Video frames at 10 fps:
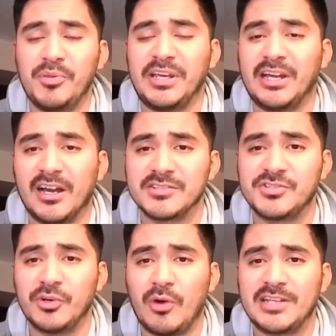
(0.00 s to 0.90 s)

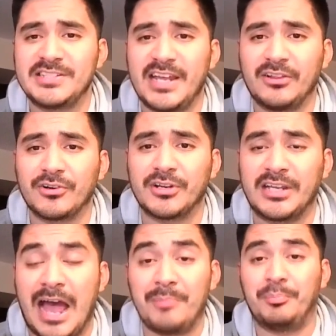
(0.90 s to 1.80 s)
because Jawaan Taylor
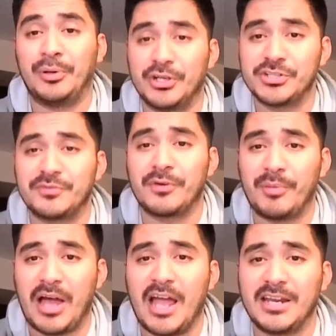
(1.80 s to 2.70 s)
got pushed
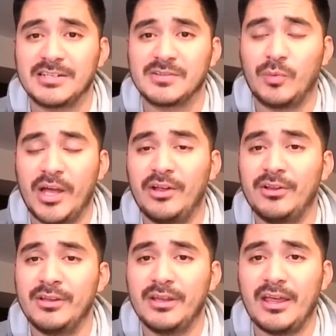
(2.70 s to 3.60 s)
from behind as
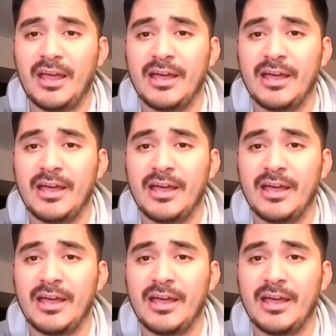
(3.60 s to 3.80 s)
well.